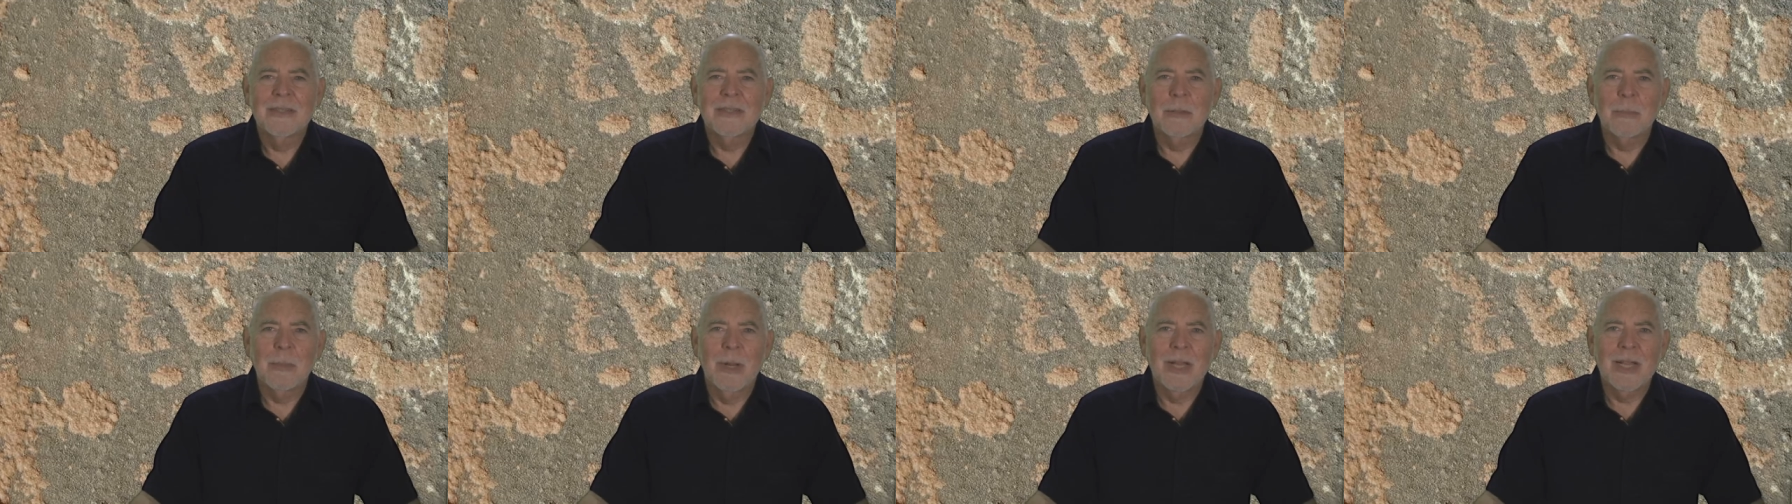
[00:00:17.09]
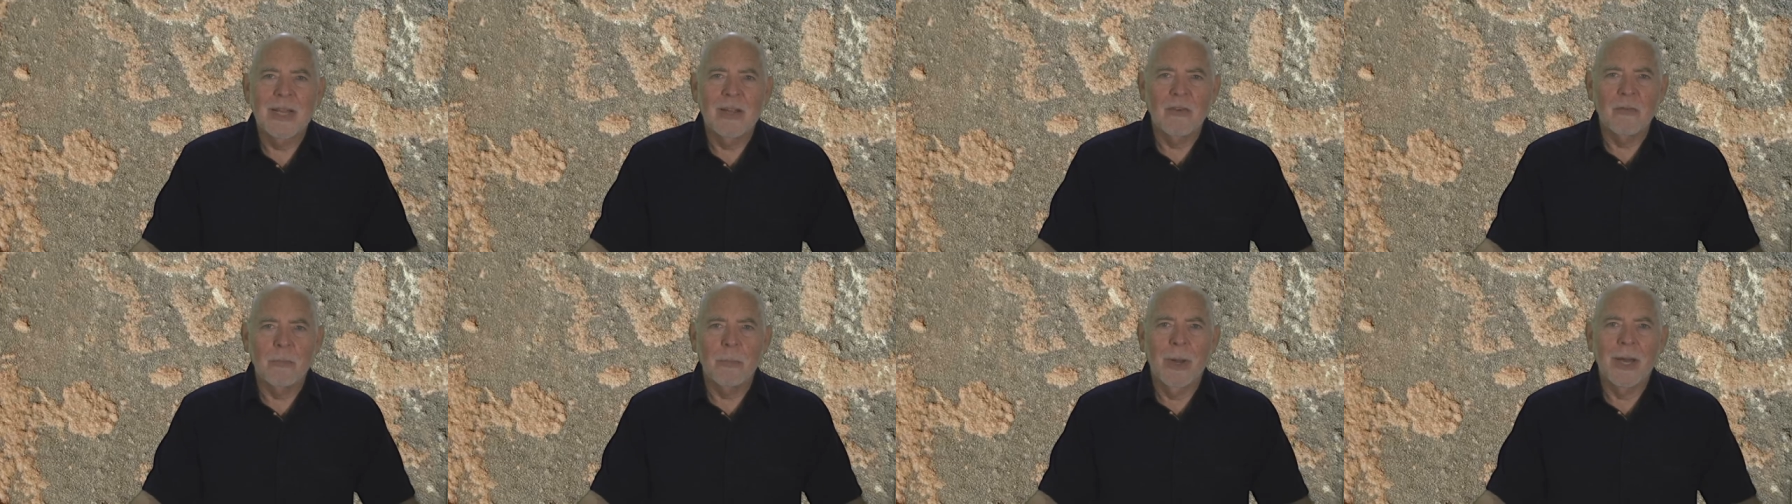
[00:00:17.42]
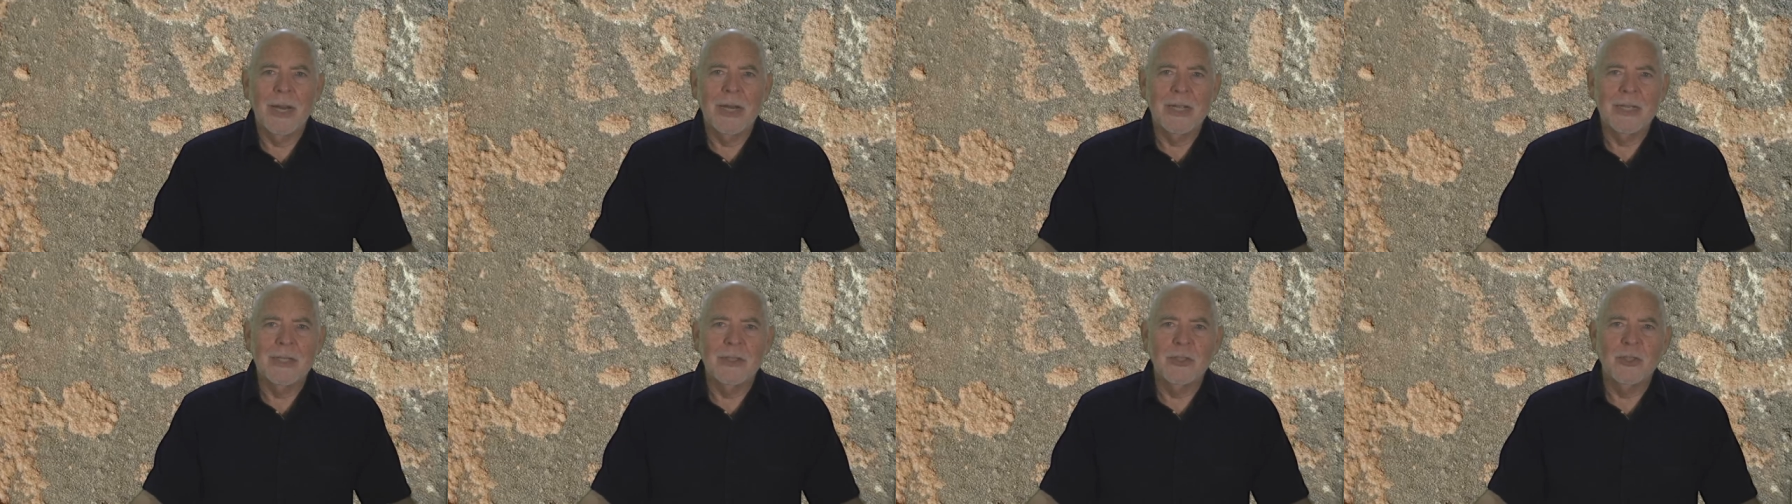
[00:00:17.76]
seemed like
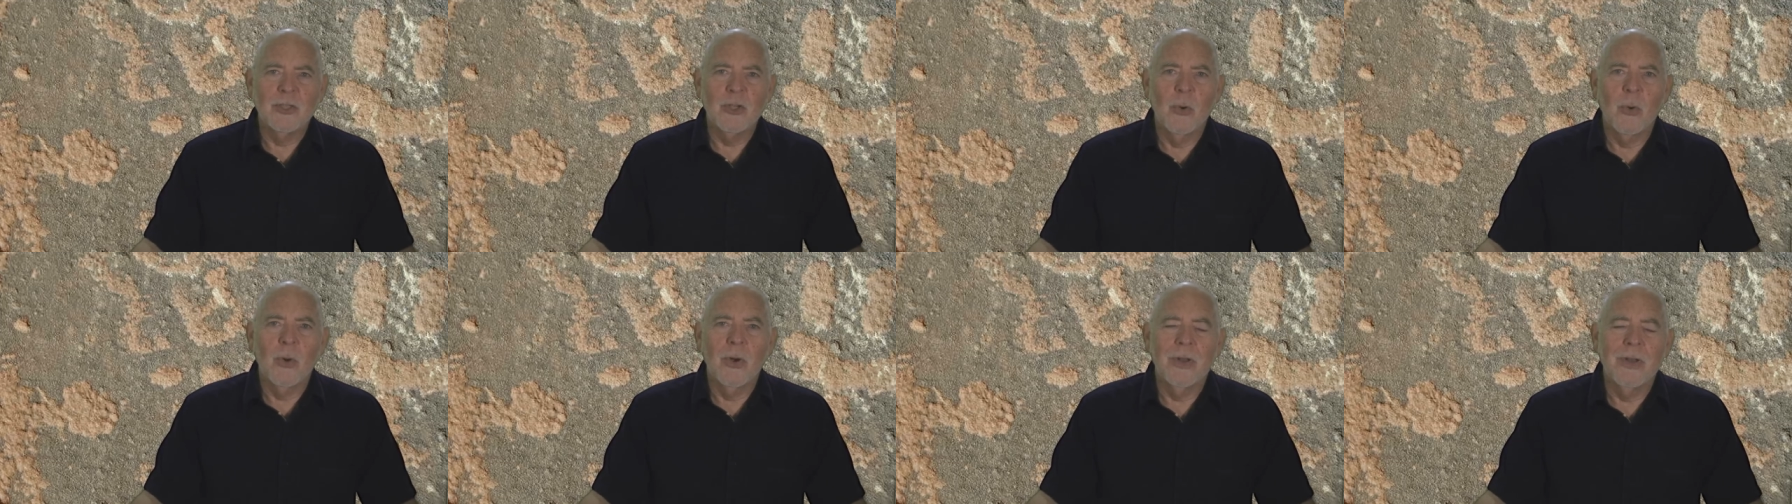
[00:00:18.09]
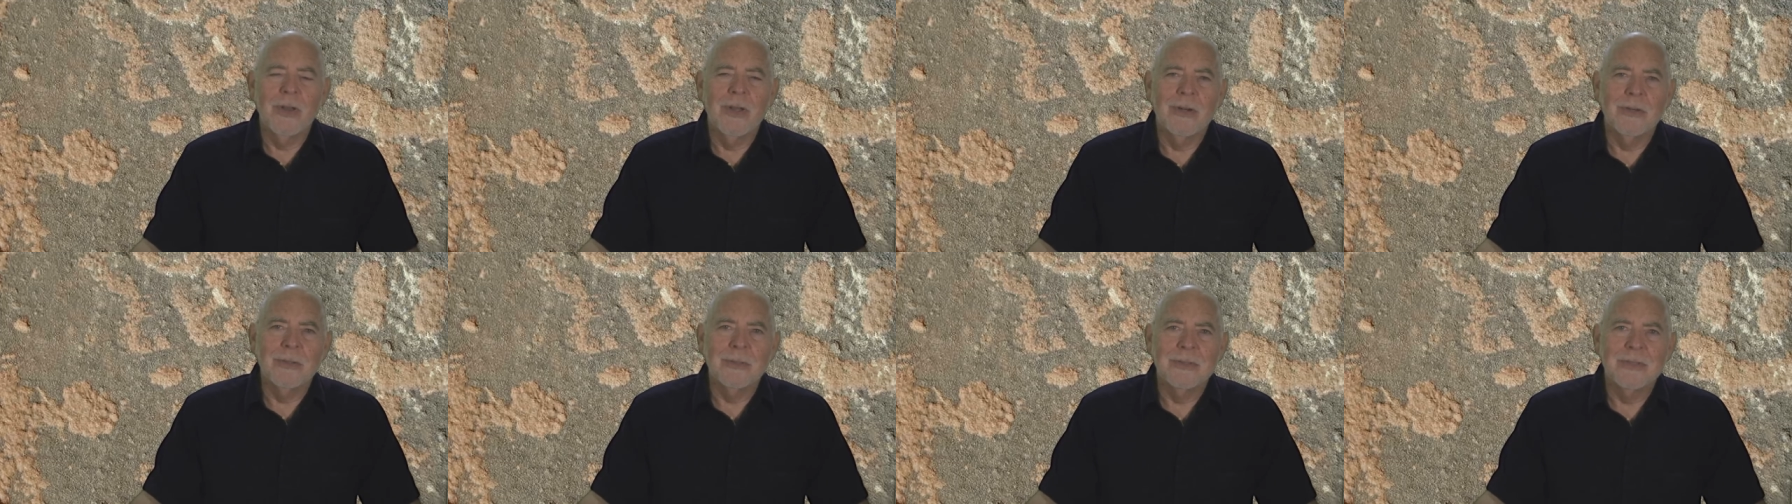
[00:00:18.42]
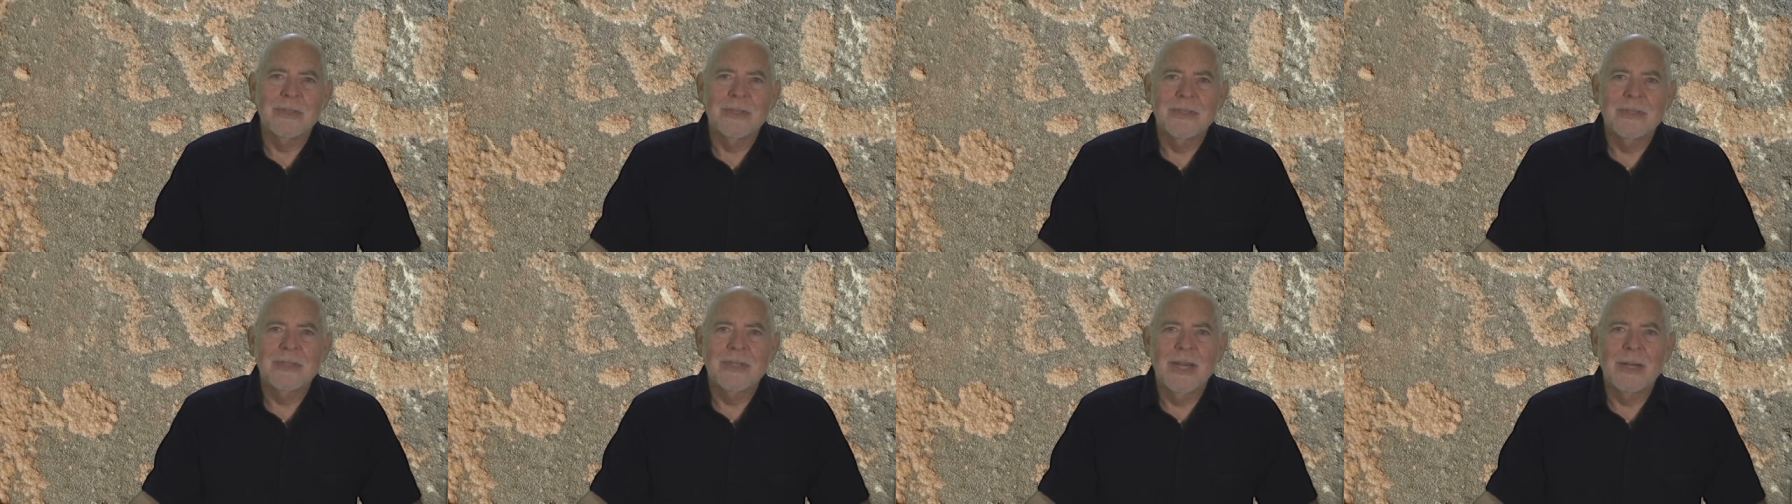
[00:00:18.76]
everybody enjoyed those.
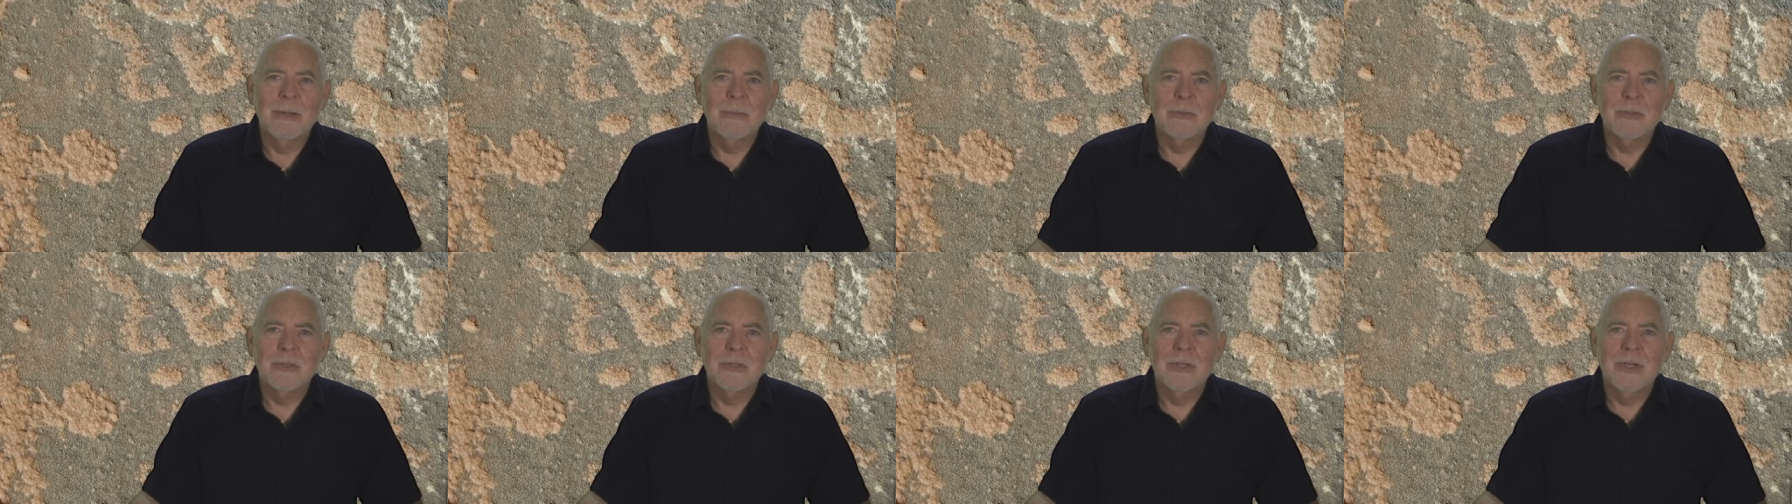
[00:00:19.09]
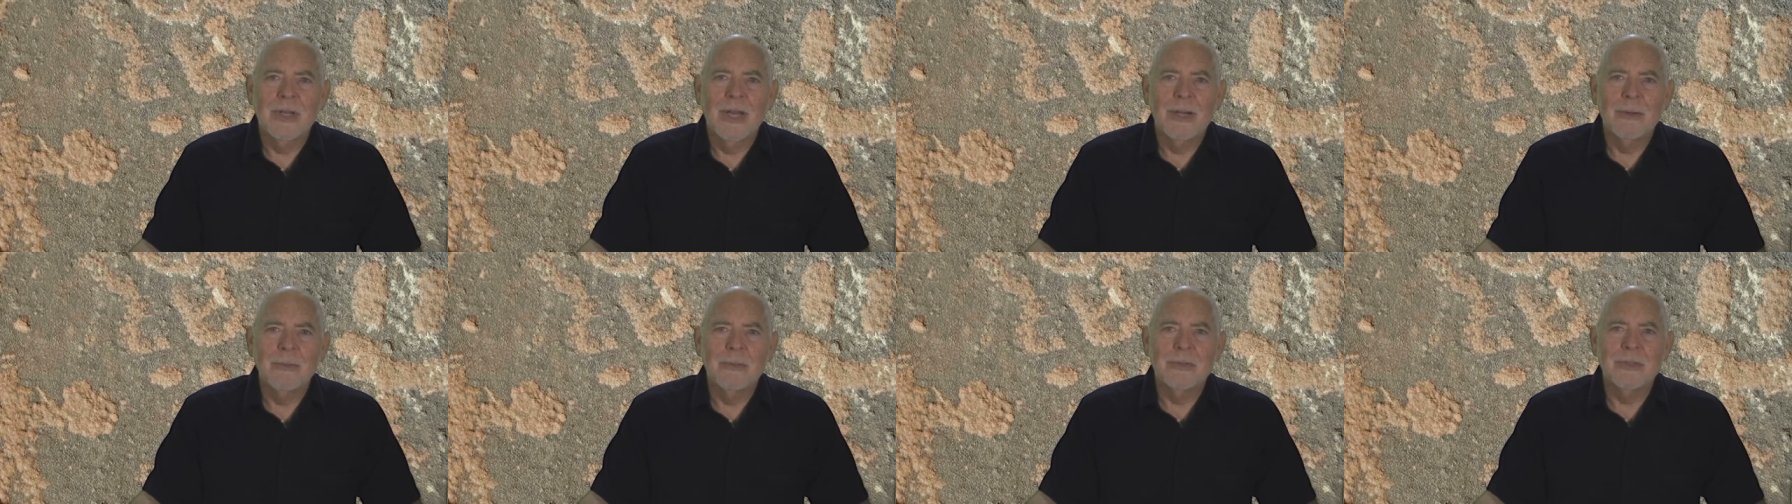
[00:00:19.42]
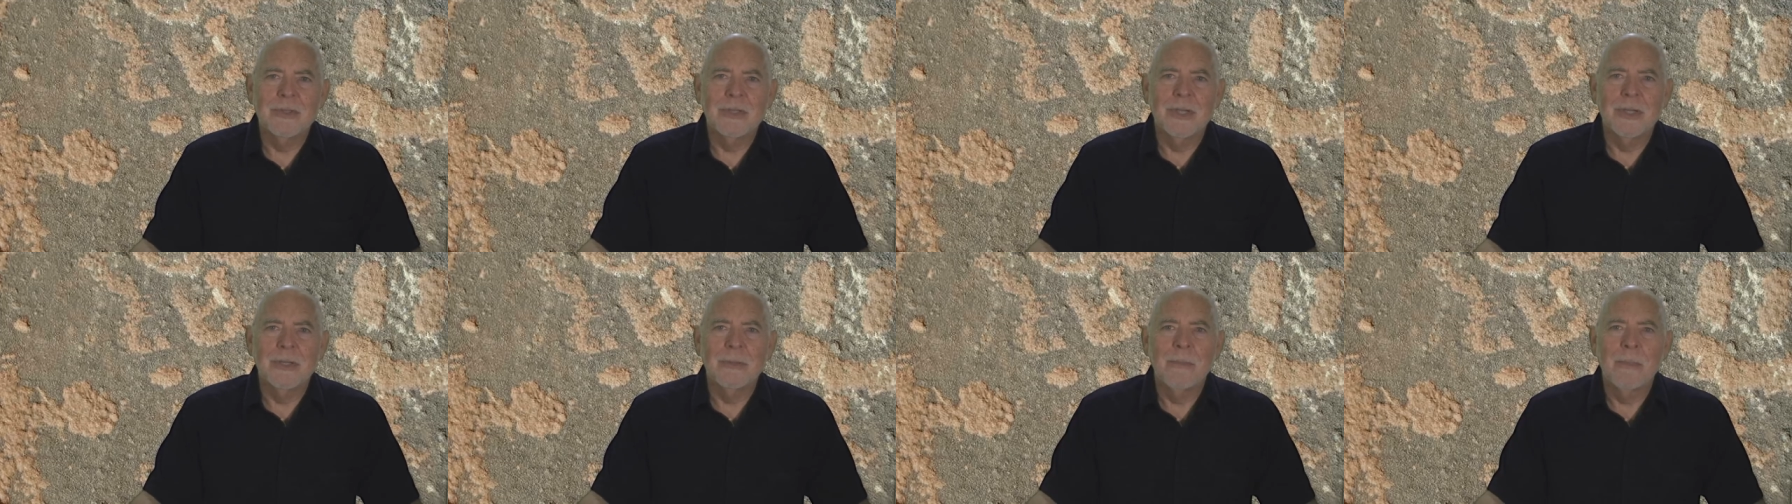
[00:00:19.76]
I was, I
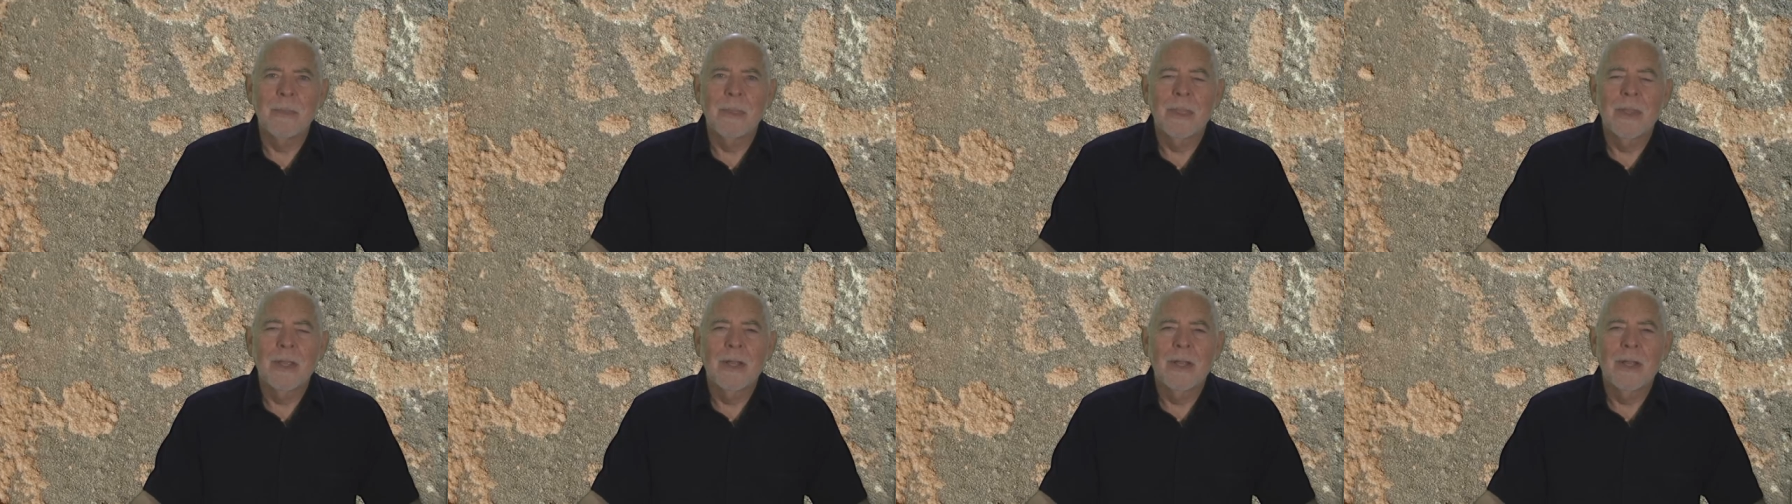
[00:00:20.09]
was uh,